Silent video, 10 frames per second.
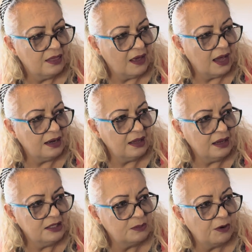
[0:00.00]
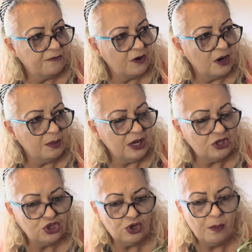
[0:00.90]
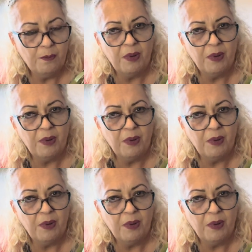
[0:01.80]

that it's preferably to